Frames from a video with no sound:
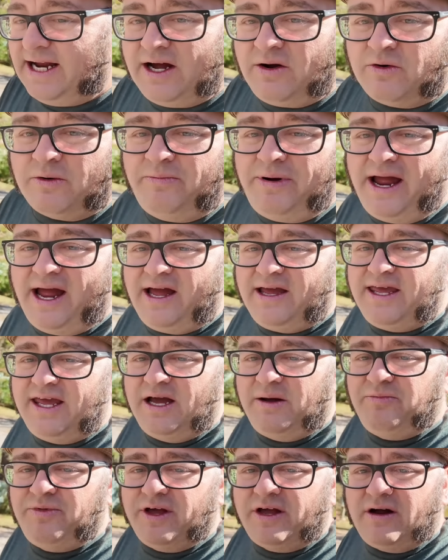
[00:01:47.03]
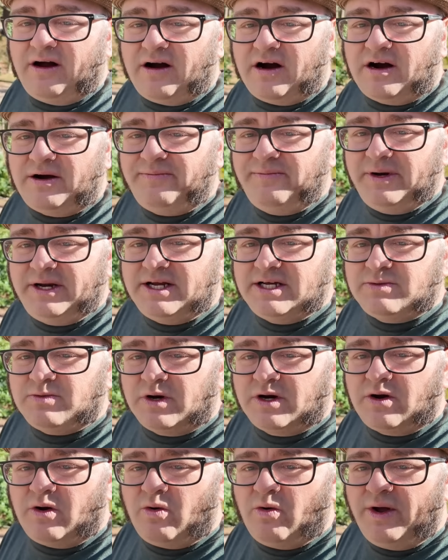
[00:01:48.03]
now we're packing up the car because
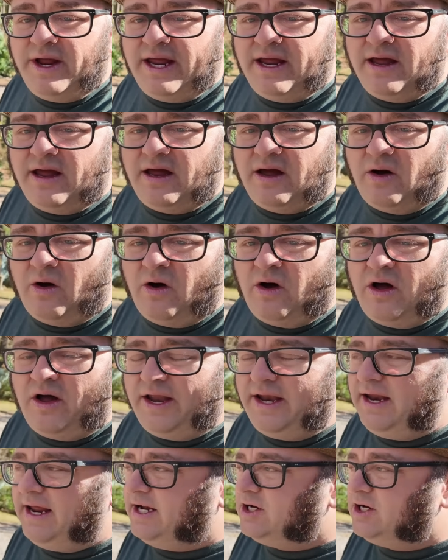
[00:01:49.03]
we're going on